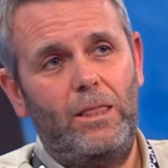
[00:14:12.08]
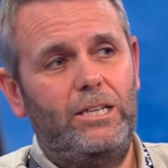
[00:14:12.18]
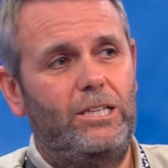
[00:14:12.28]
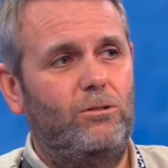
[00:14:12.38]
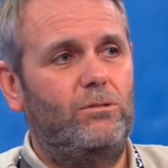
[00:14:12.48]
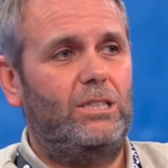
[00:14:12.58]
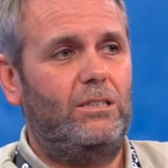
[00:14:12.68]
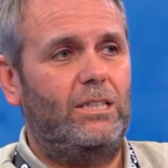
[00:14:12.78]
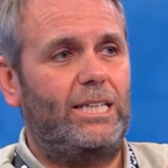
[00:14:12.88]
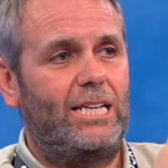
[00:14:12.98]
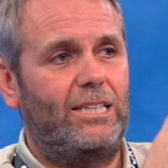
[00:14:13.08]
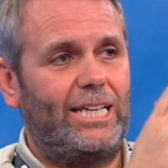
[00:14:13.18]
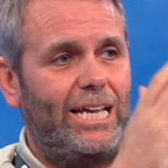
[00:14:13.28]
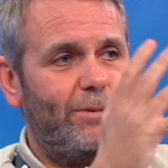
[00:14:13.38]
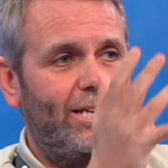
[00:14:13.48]
again, the
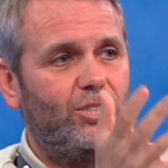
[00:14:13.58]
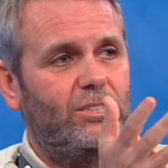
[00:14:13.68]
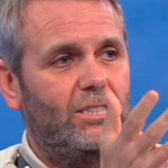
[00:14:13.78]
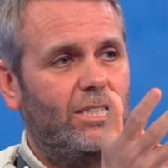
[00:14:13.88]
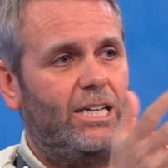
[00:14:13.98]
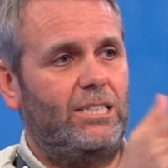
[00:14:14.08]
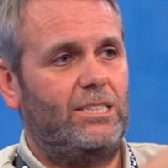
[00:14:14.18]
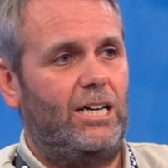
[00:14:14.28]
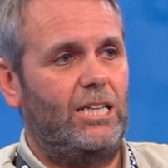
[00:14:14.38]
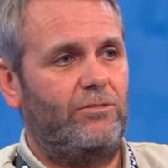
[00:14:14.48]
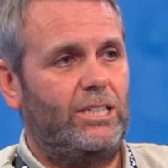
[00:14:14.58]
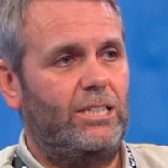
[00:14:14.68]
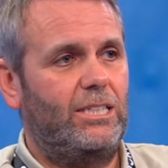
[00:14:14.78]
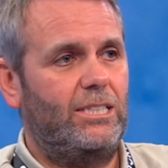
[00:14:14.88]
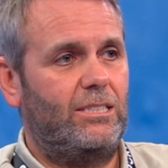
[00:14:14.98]
gaming engine design side of it
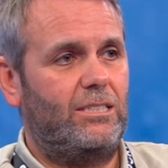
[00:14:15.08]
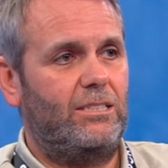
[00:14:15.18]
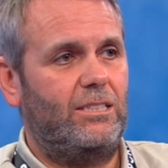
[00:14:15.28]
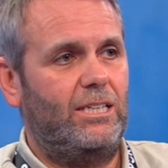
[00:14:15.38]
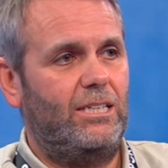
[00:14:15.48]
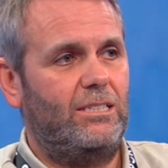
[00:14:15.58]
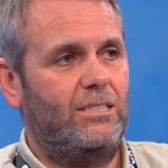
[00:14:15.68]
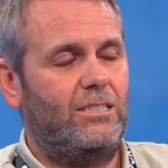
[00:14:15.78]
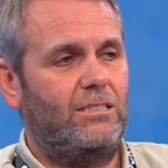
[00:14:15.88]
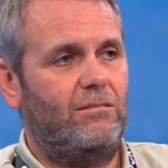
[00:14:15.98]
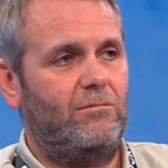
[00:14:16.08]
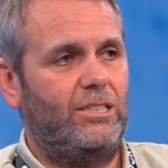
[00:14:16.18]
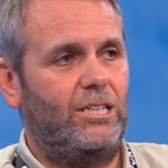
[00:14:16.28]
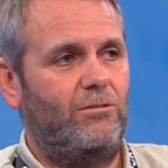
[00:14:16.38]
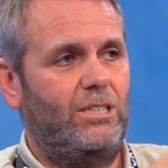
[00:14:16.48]
is
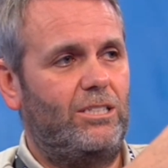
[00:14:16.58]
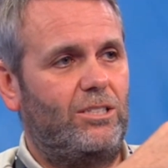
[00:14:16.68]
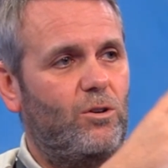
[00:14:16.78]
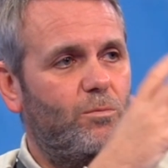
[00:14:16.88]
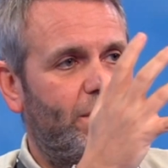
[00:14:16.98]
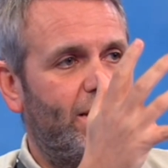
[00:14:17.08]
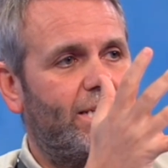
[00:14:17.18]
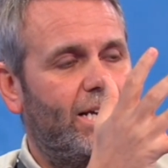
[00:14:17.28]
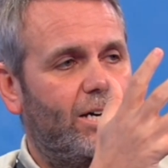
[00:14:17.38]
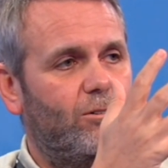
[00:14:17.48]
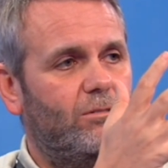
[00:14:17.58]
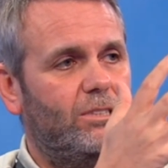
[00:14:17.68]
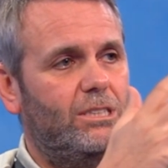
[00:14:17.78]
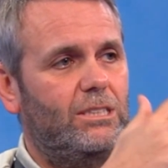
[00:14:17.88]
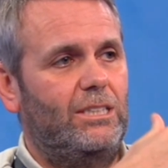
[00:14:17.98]
so big now.
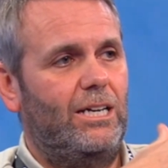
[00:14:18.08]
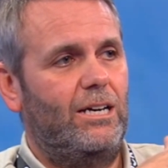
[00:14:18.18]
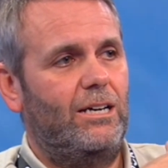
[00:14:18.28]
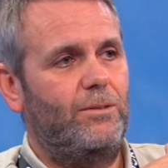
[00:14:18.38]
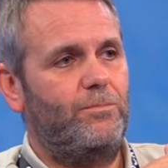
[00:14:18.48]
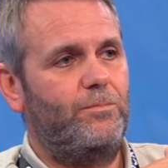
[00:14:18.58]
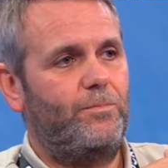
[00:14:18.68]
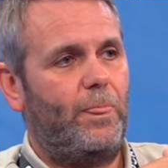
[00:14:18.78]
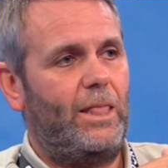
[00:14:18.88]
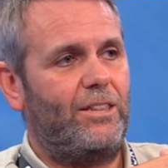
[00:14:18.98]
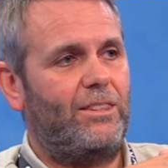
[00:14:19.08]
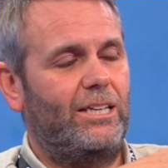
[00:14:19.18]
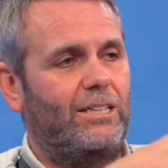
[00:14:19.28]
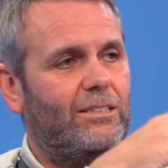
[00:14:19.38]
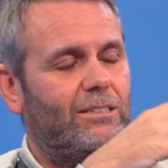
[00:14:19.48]
I
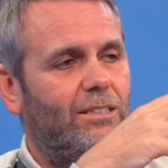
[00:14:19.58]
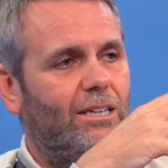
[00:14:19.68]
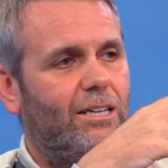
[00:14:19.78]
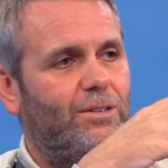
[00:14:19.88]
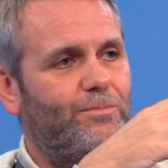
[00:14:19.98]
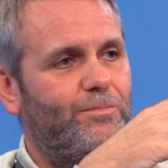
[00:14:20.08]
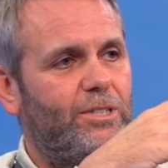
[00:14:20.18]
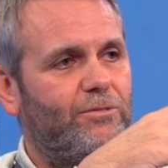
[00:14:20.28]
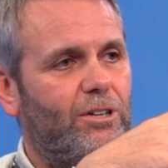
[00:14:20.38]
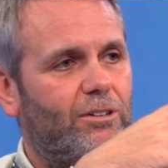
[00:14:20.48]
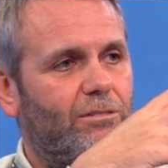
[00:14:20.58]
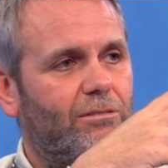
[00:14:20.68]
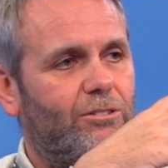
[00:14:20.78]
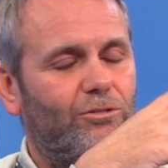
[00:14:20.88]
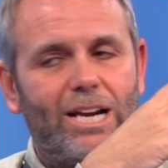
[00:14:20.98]
think you've got
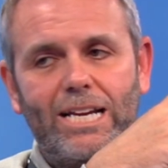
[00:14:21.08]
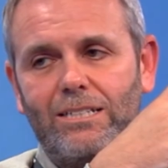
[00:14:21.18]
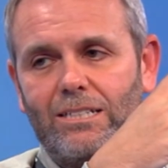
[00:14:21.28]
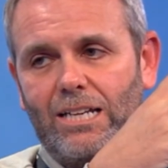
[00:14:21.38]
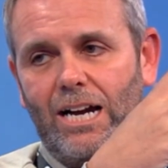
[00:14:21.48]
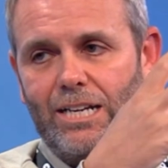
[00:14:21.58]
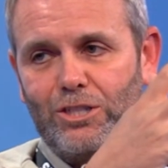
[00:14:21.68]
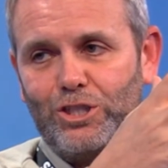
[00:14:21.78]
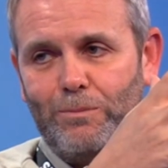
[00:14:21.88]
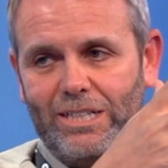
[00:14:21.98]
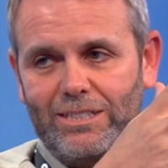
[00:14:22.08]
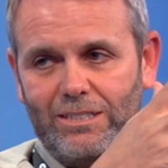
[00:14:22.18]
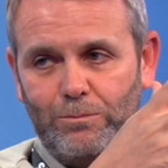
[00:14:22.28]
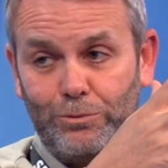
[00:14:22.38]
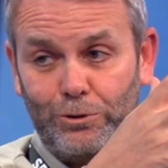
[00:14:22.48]
great designers coming into
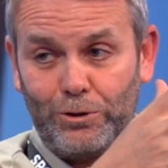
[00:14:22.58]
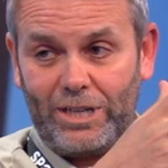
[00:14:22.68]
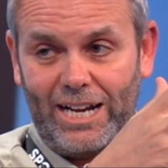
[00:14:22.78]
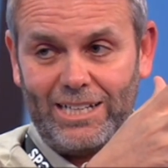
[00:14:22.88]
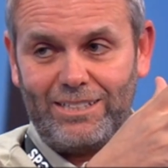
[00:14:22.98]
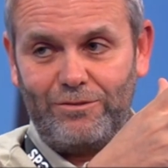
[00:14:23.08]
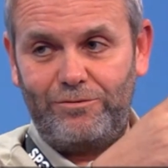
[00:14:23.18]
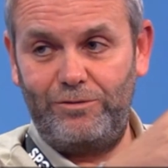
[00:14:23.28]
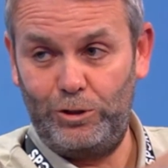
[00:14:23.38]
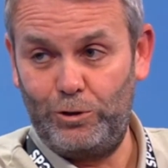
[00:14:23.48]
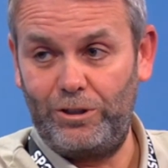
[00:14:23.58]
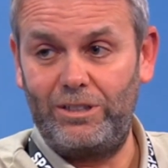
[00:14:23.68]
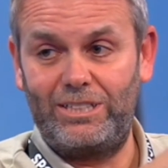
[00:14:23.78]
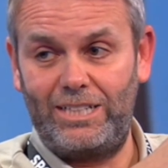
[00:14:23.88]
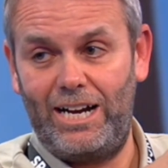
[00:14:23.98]
the broadcast, young
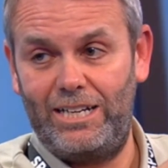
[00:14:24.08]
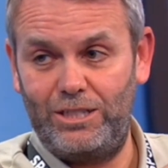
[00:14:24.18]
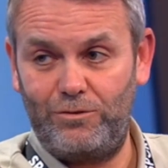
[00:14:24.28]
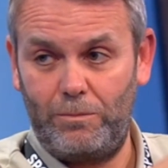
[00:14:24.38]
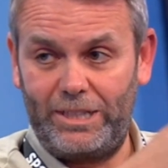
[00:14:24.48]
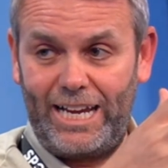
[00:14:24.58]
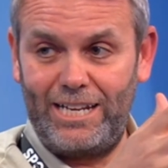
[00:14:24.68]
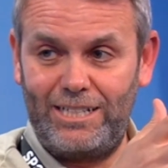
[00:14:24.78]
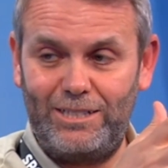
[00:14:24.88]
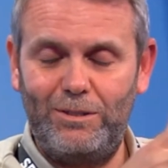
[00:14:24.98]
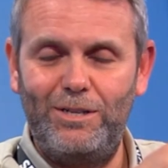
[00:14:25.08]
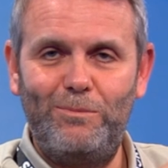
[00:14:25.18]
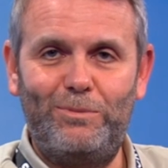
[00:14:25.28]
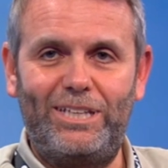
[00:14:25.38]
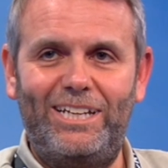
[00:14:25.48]
designers from a games end, but